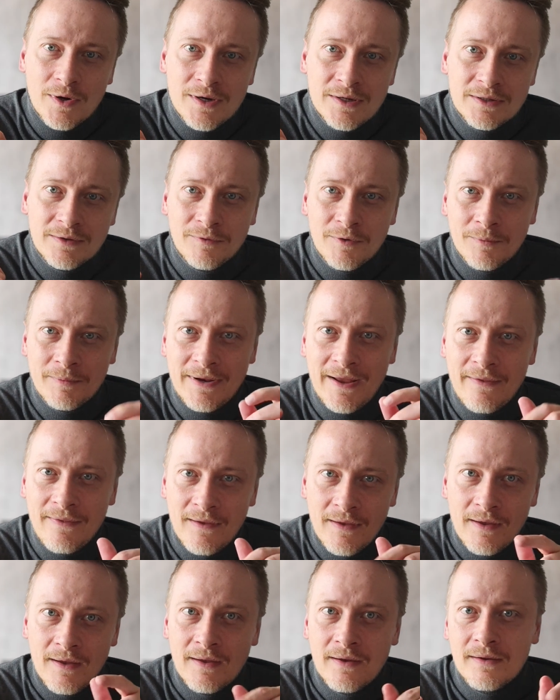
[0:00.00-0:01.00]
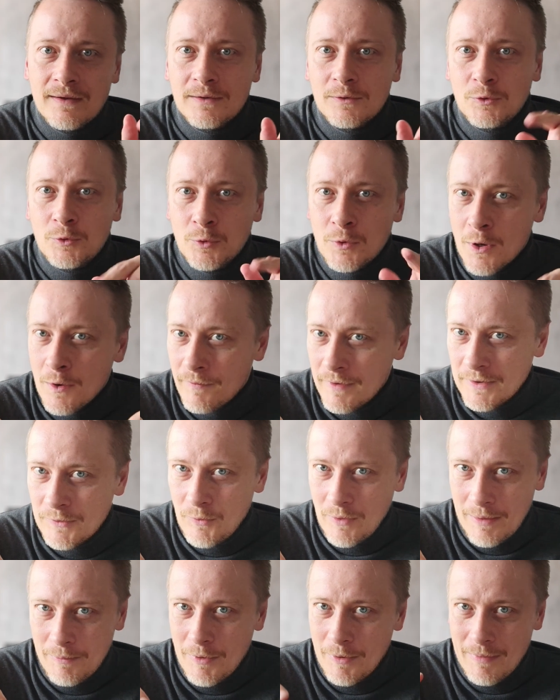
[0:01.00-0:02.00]
choice from that
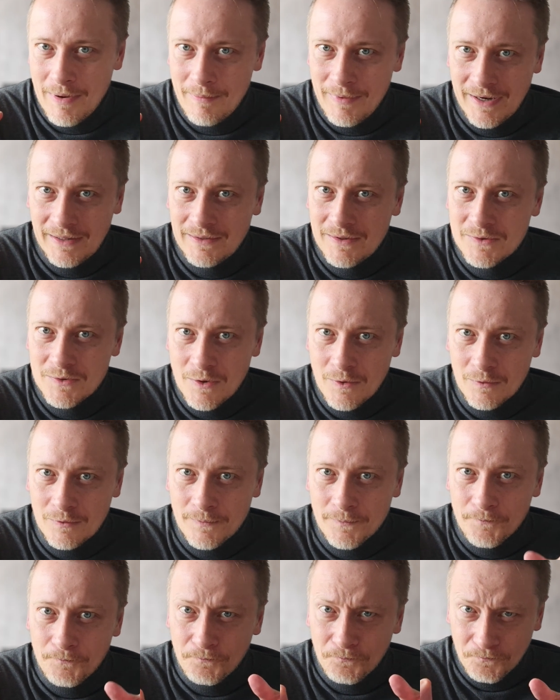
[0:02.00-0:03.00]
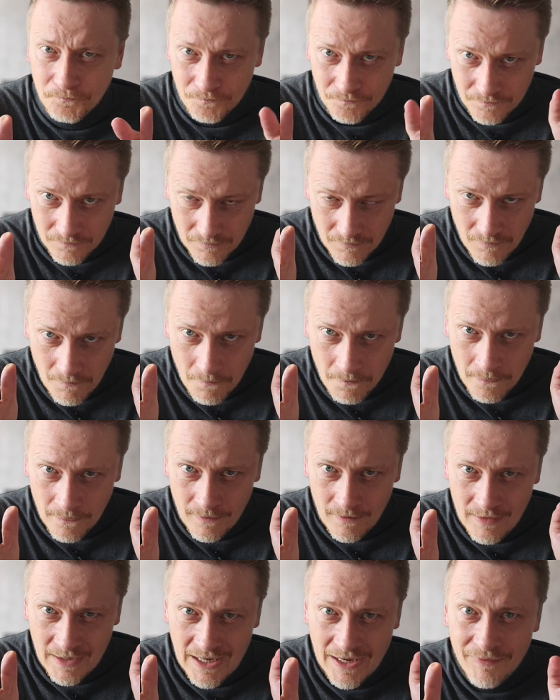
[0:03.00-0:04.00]
2/3 probability zone.
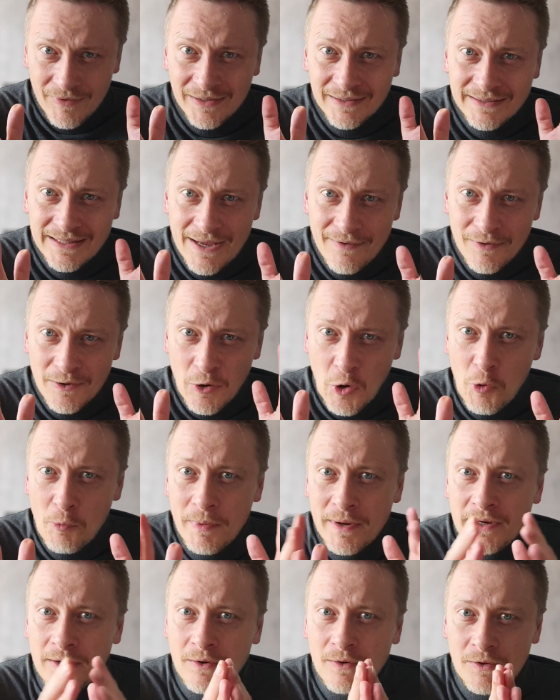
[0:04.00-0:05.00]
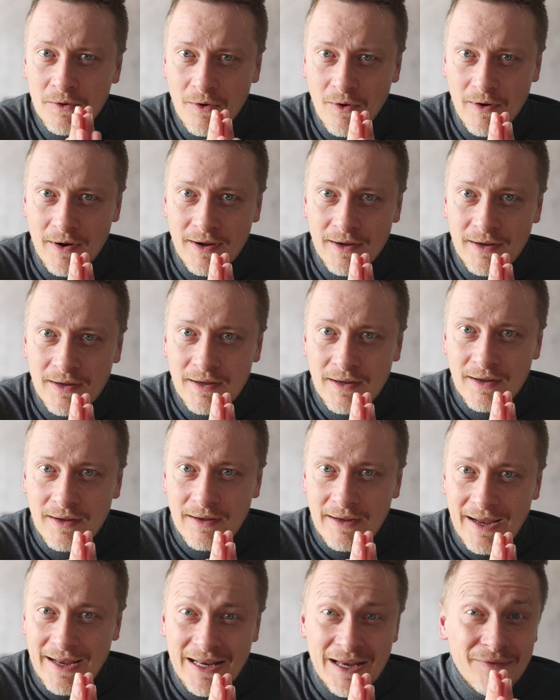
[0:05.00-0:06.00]
He will never open your door,
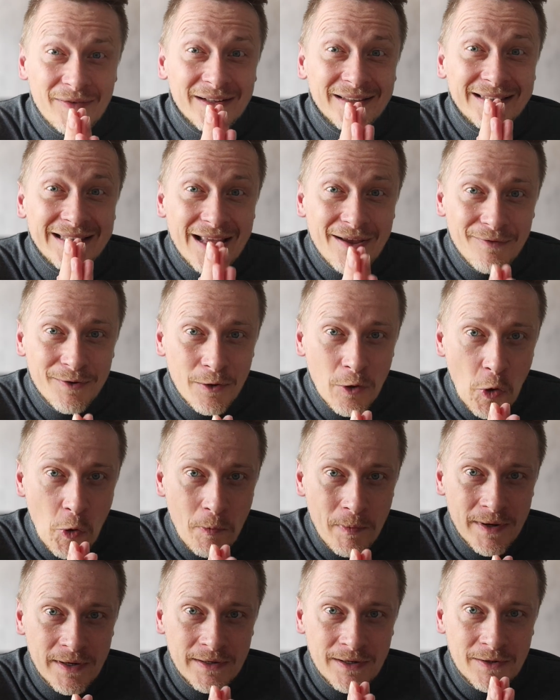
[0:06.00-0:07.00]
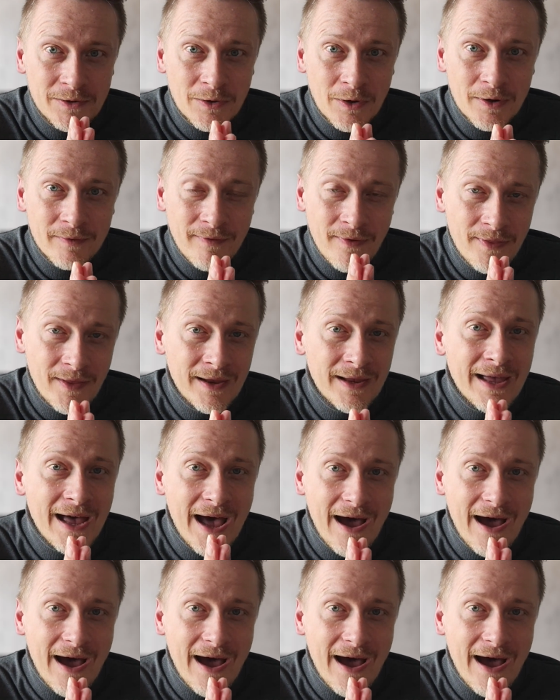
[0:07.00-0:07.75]
and he will never open the door with the